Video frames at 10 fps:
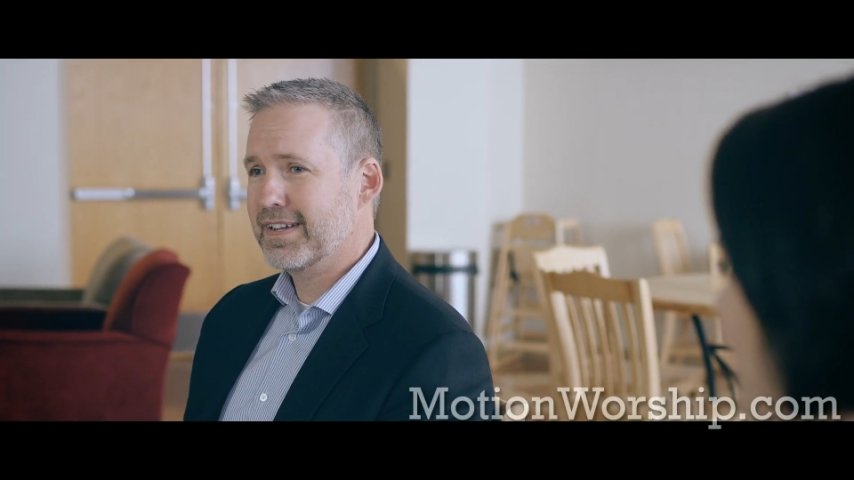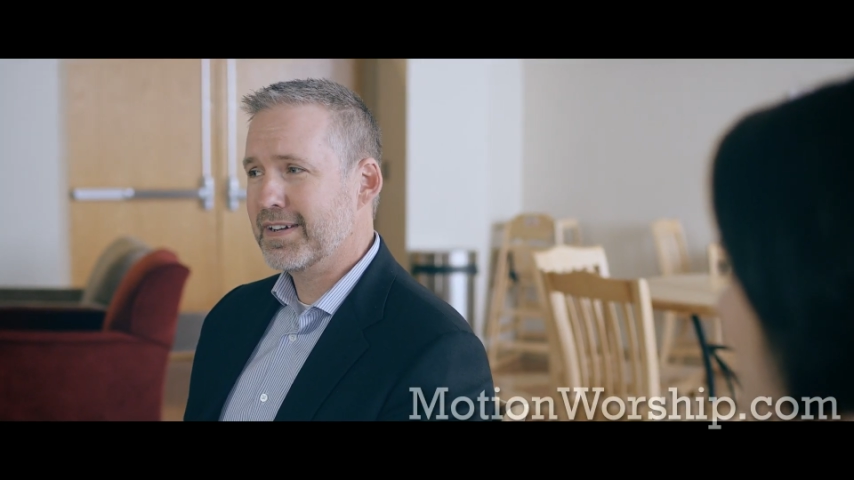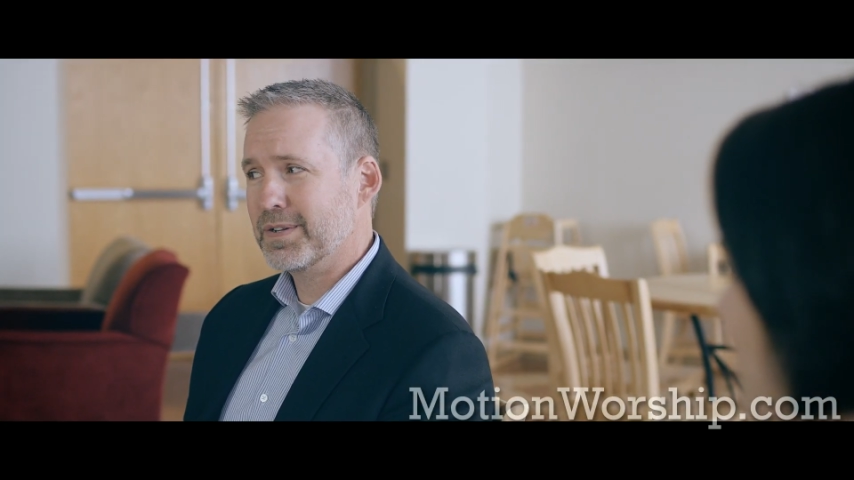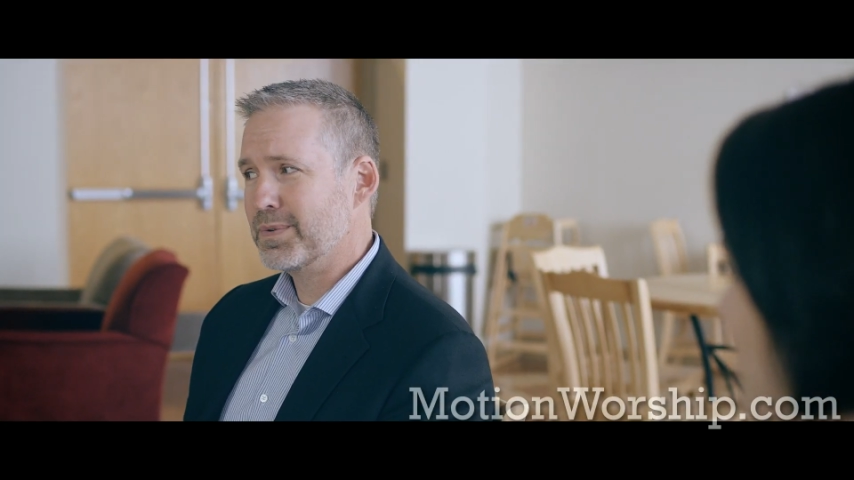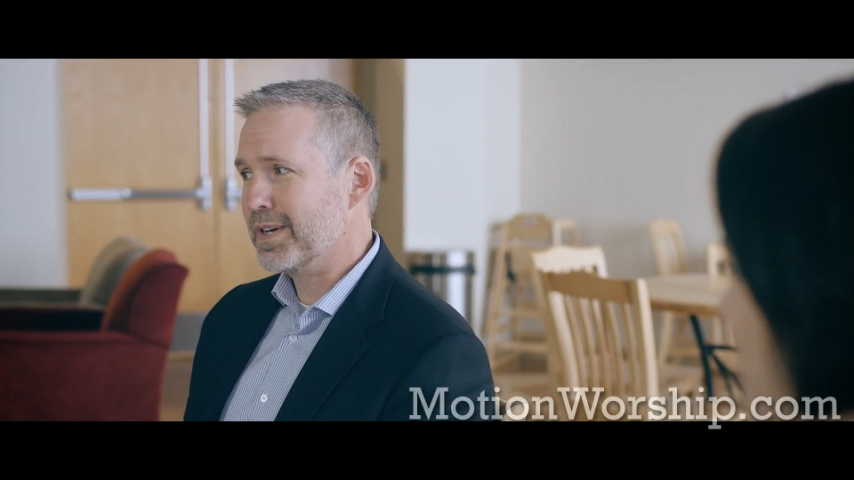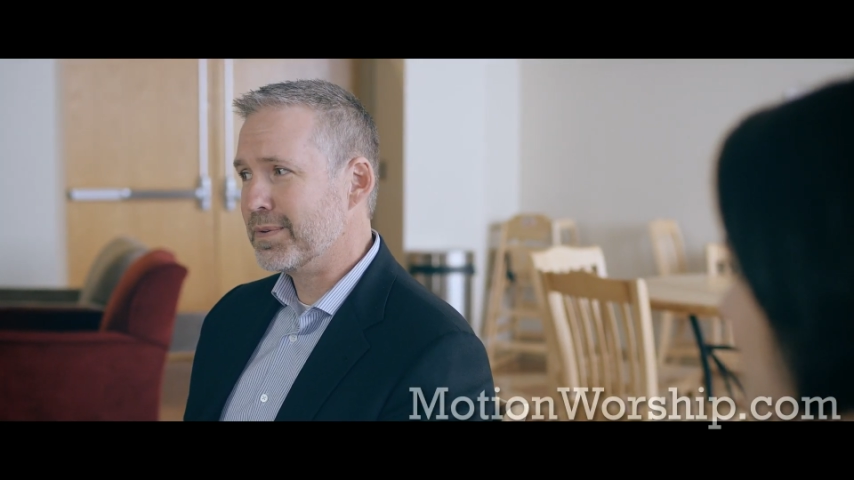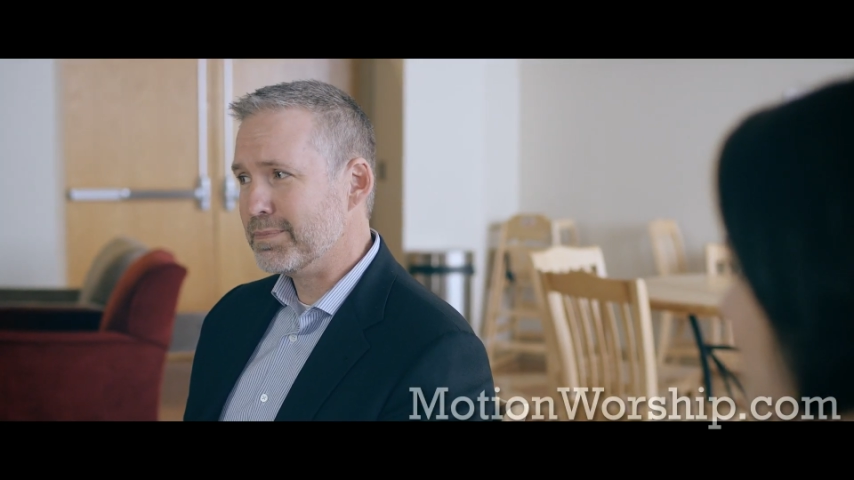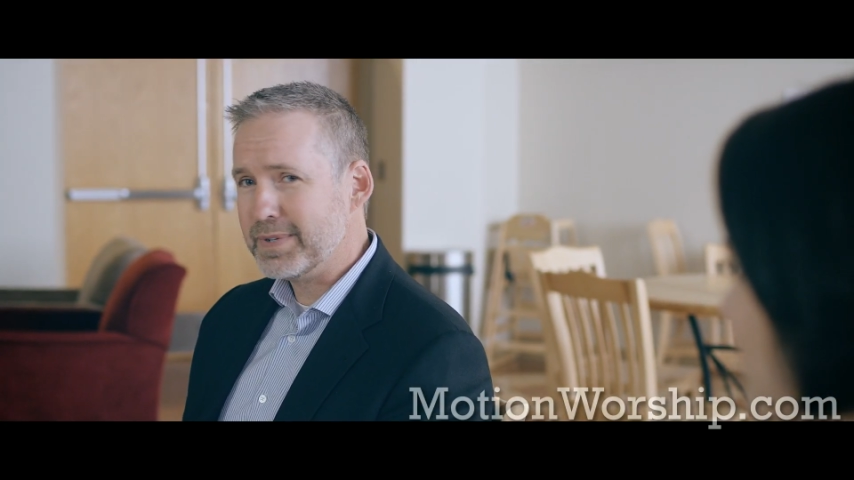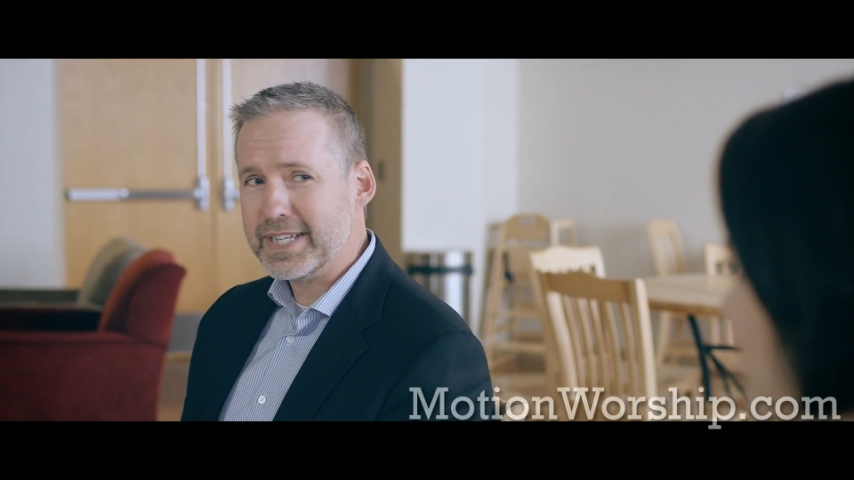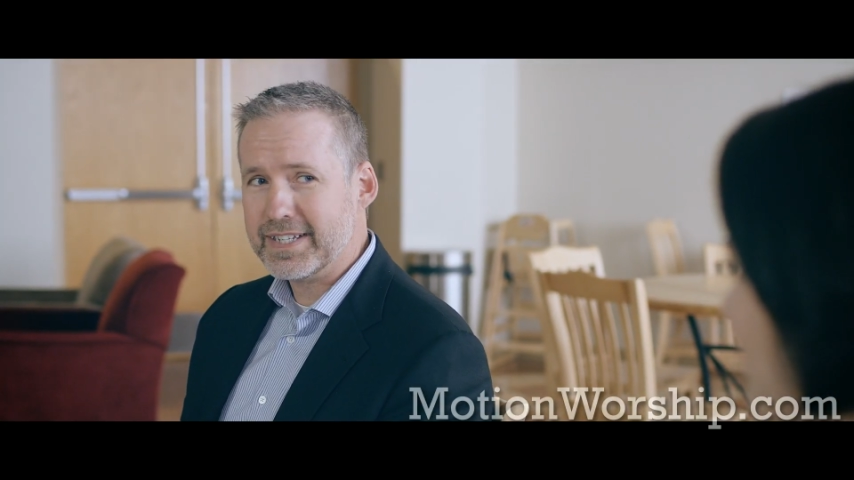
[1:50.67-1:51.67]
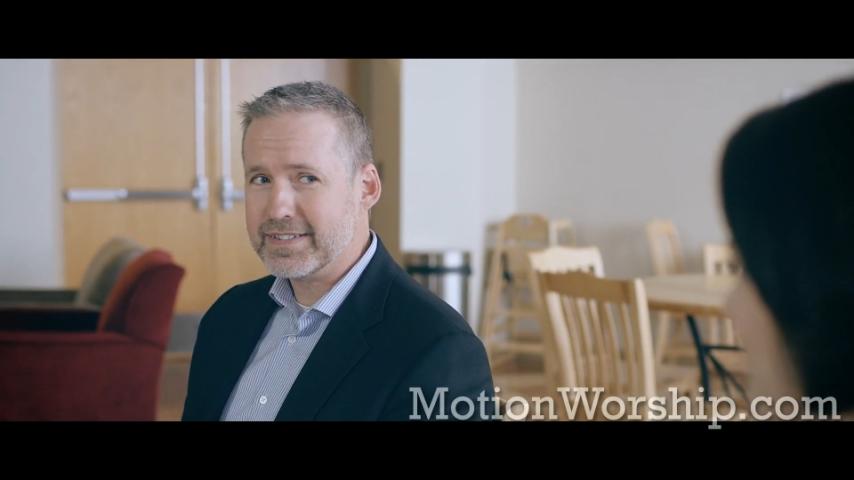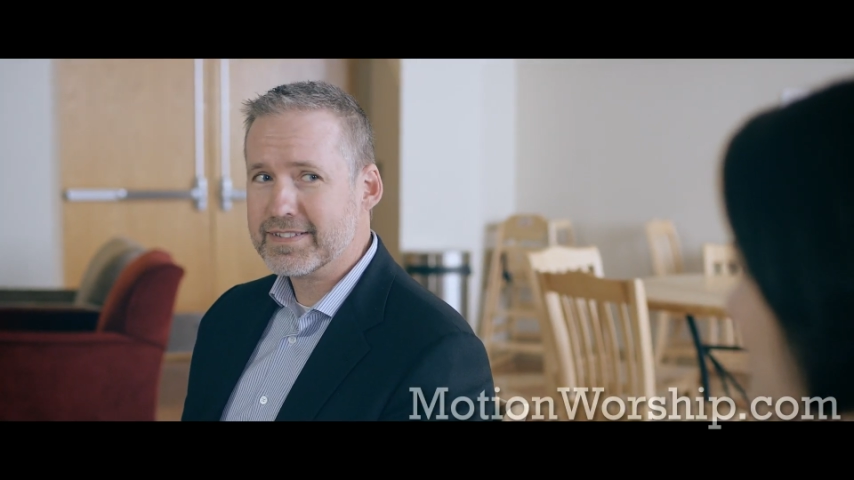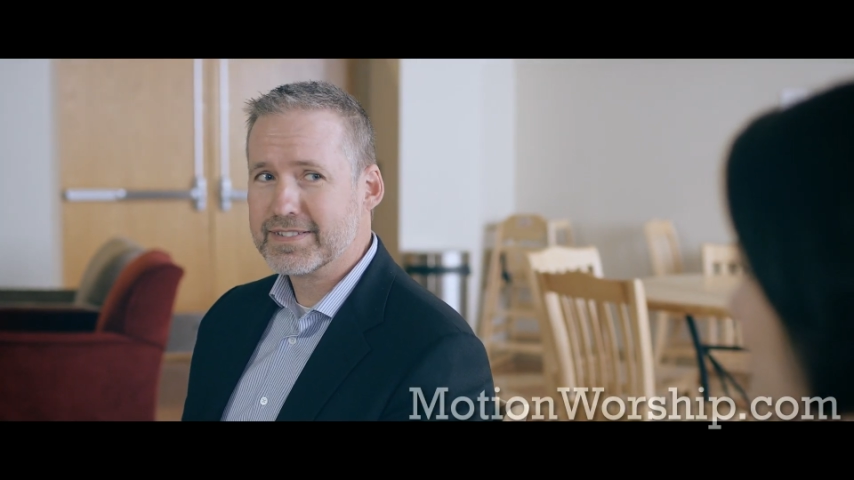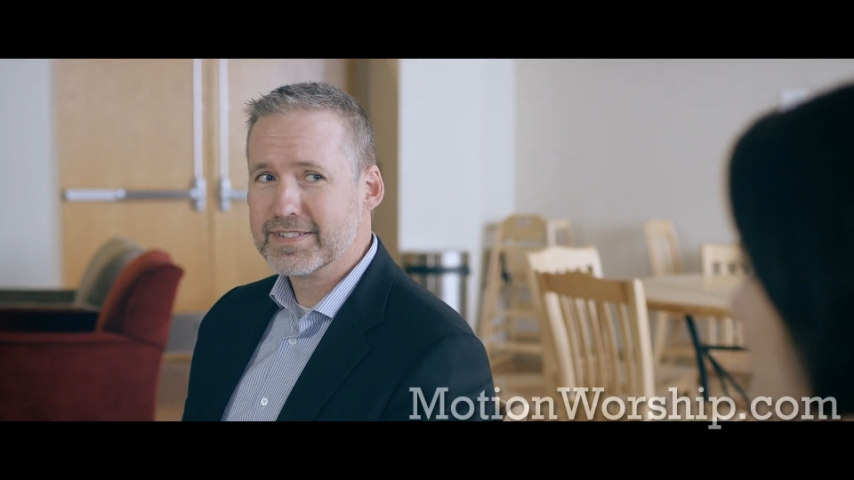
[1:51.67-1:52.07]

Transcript: LOL means.